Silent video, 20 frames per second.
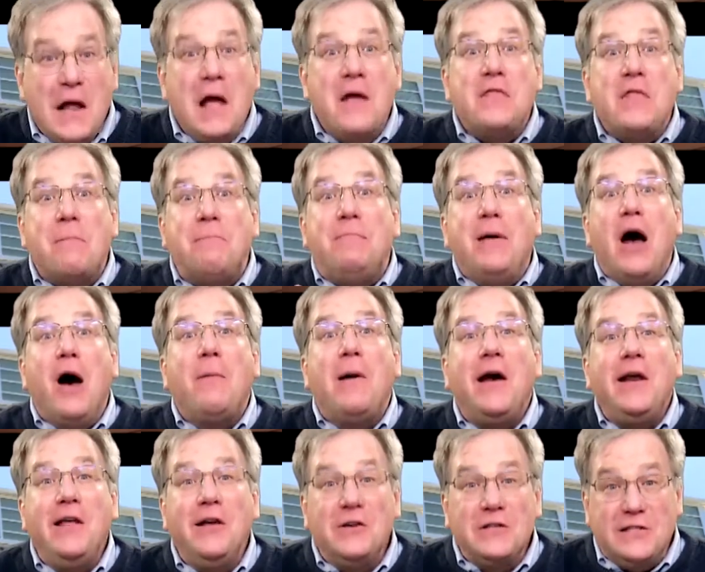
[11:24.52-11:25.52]
The
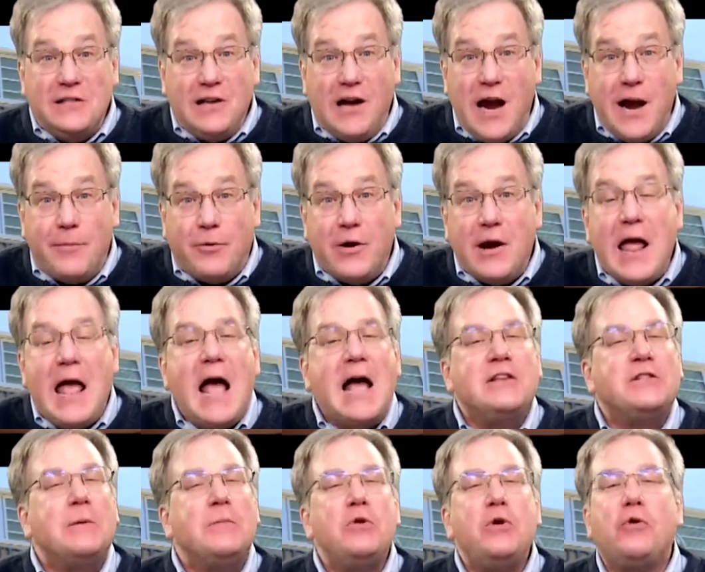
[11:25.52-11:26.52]
Belmont Hills Library has
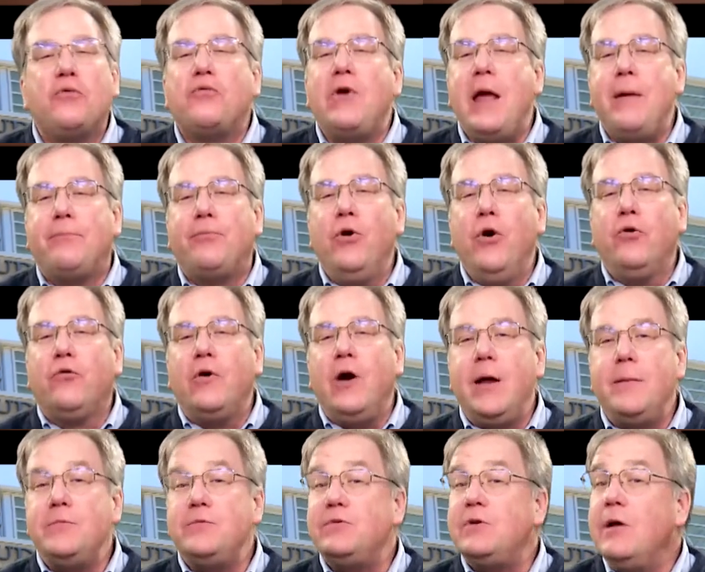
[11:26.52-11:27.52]
some great
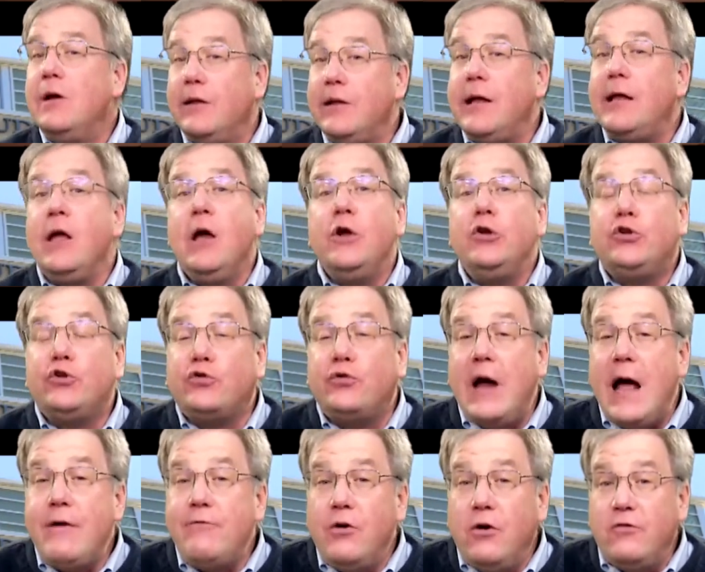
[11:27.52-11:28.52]
programs, like
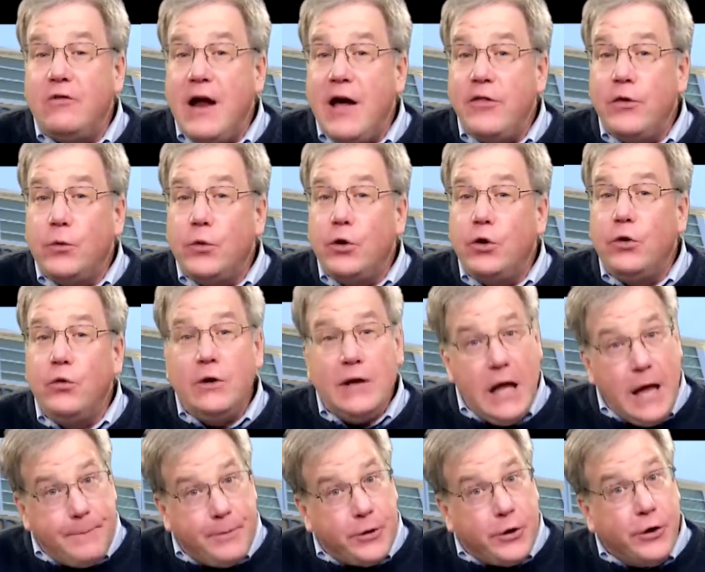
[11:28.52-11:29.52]
Travel Around the World,
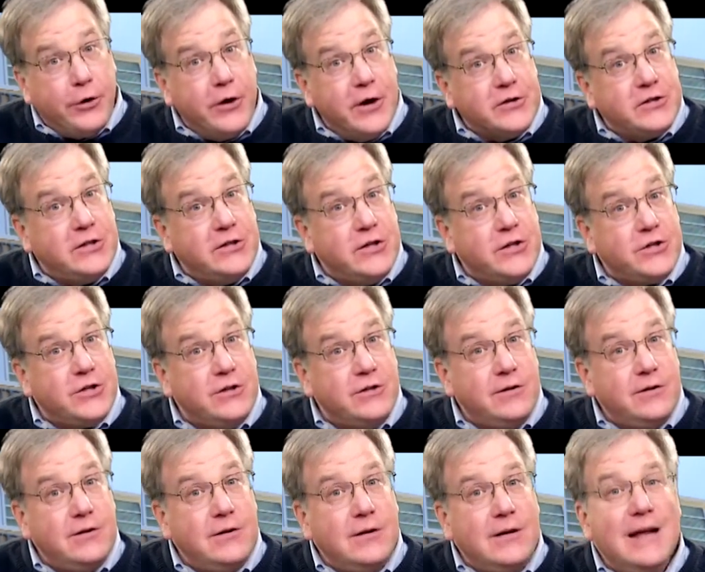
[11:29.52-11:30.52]
Epicurious Edition,
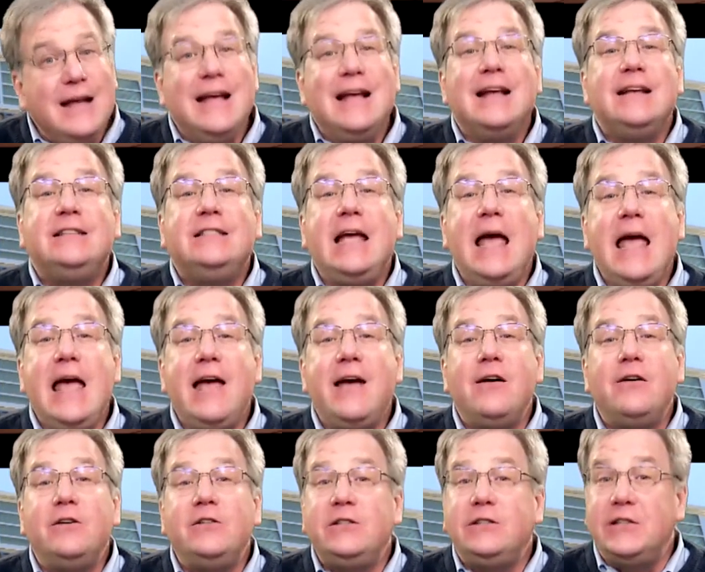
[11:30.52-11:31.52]

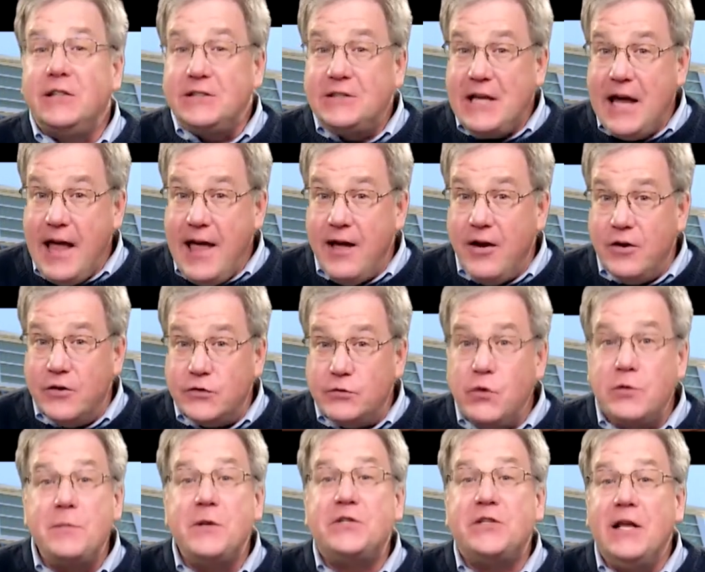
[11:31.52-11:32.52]
Tales to Tales
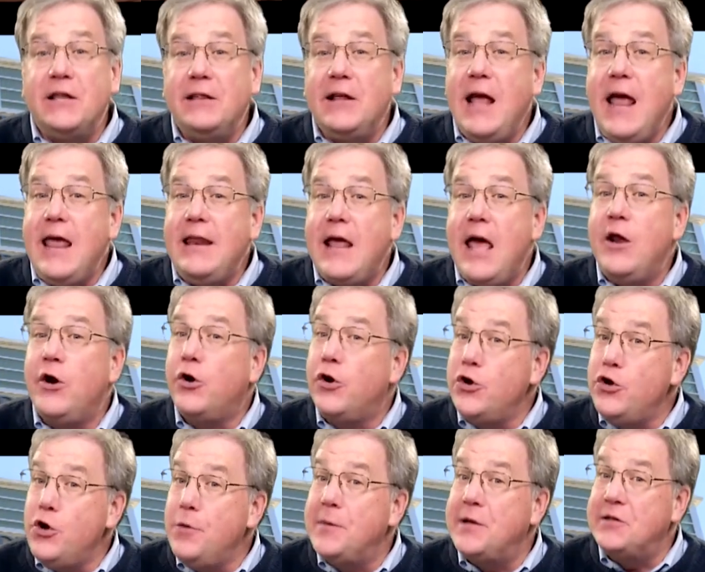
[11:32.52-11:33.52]
with Missy Lane and her
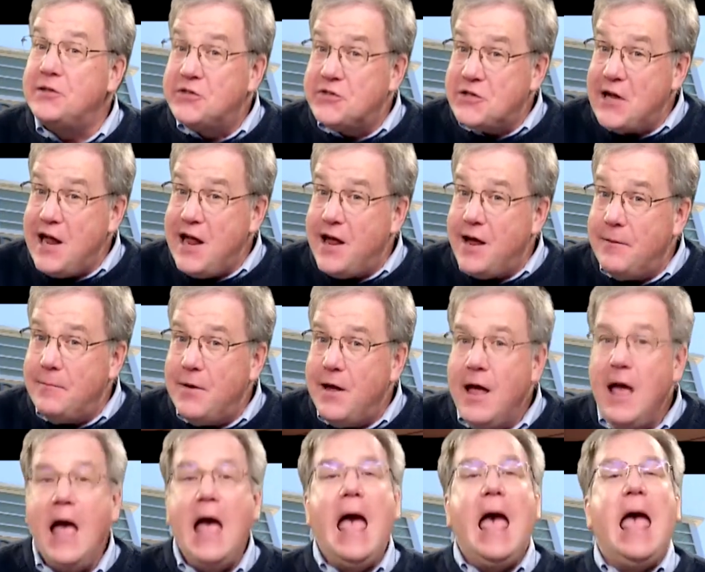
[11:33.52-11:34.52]
human Sam,
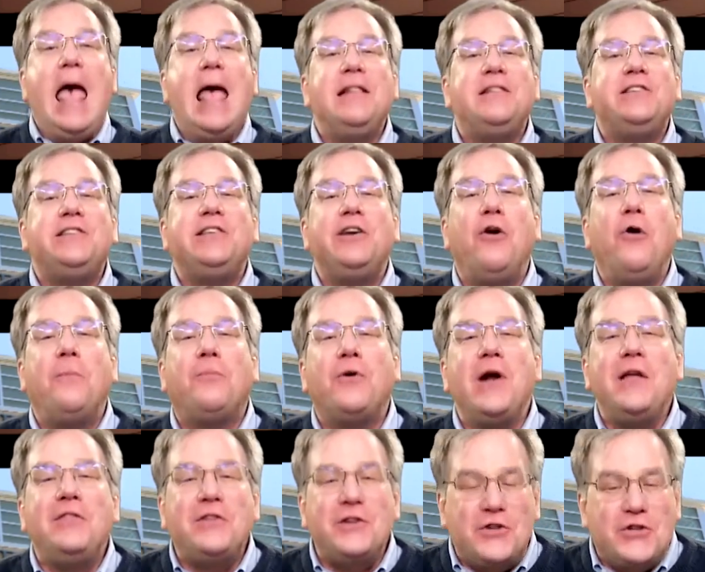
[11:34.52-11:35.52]
and
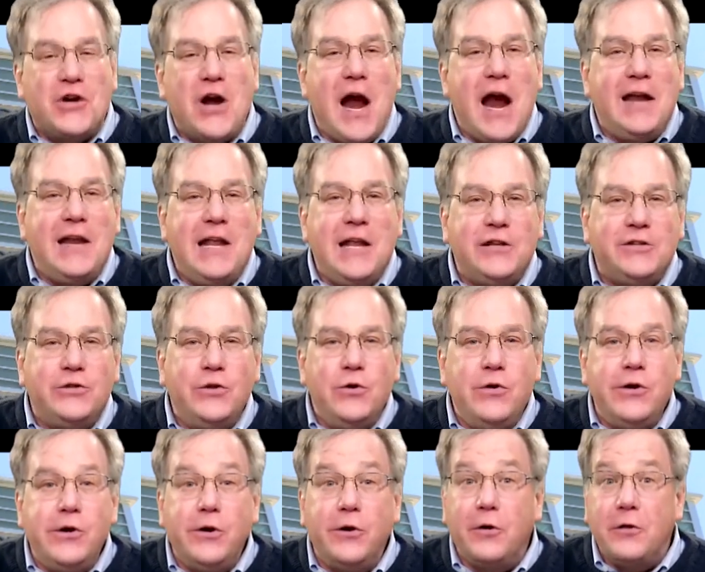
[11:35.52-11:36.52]
Celebrate the Chinese New
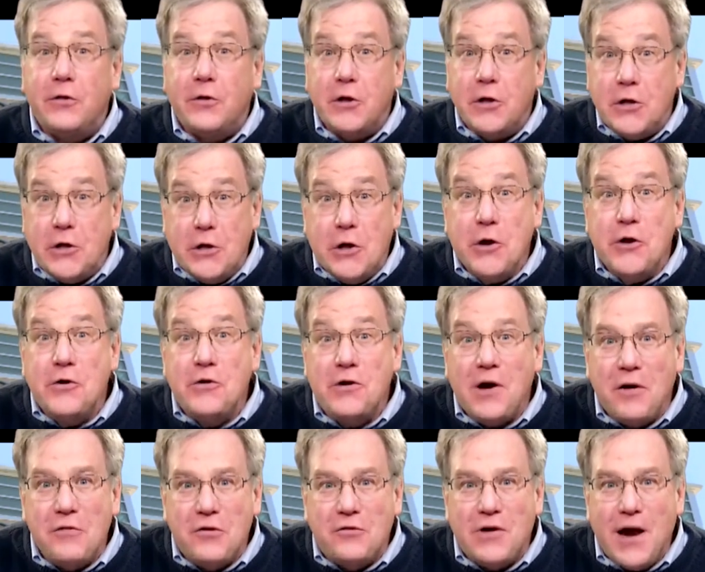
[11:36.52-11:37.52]
Year, the Year
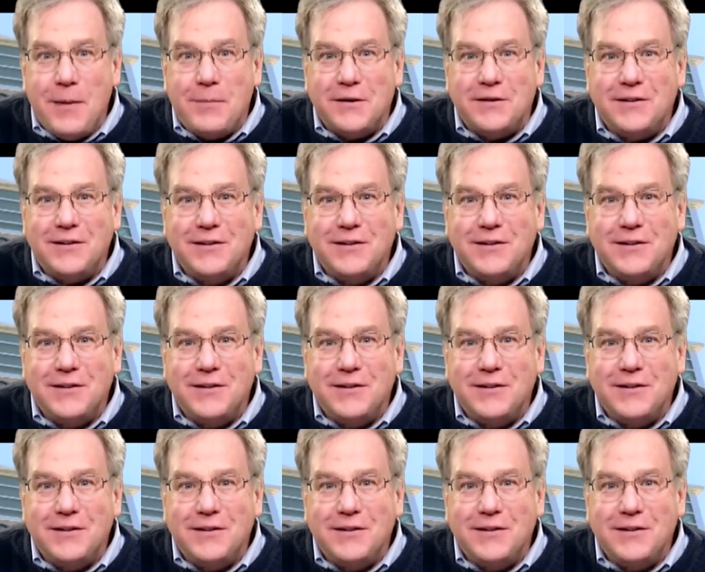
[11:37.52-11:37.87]
of the Rabbit.